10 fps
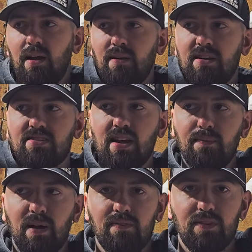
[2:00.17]
I'm gonna
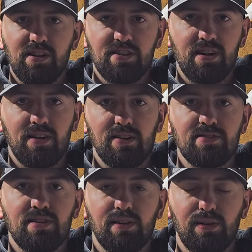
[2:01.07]
send my fletched
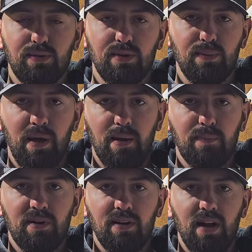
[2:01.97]
arrows through the
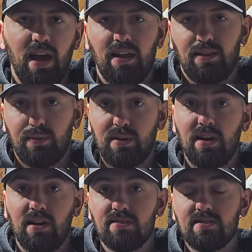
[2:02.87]
paper at three
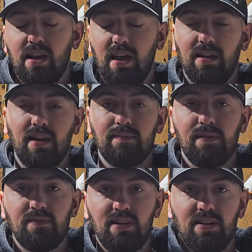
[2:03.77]
yards and at
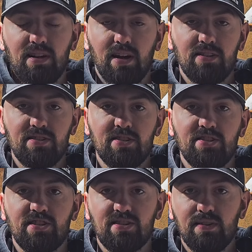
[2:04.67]
15 yards
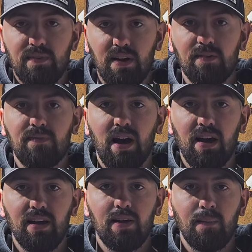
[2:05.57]
just to verify.